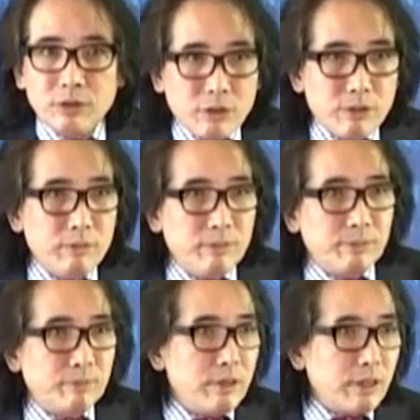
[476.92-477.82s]
So
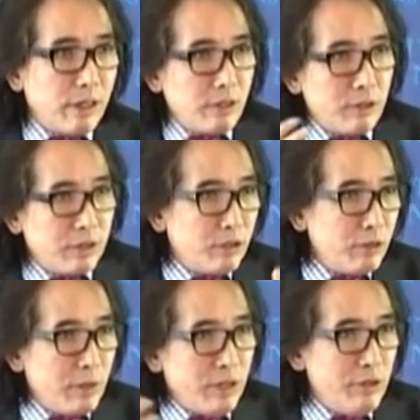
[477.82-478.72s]

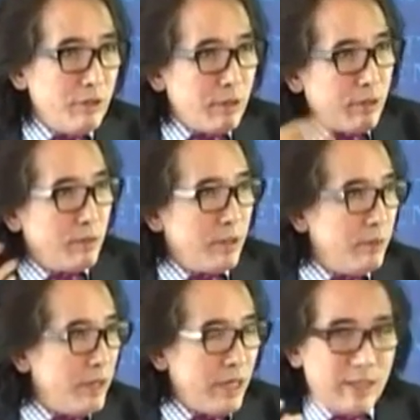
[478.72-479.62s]

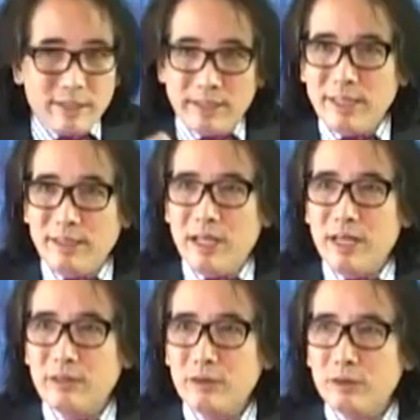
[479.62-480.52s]
when we like
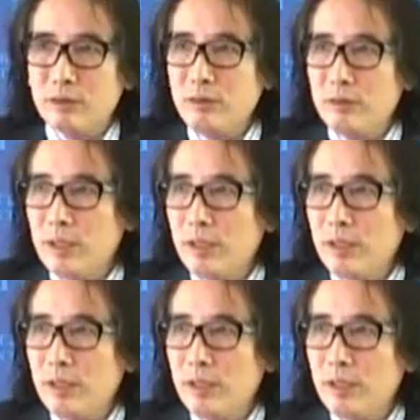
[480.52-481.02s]
that, you know,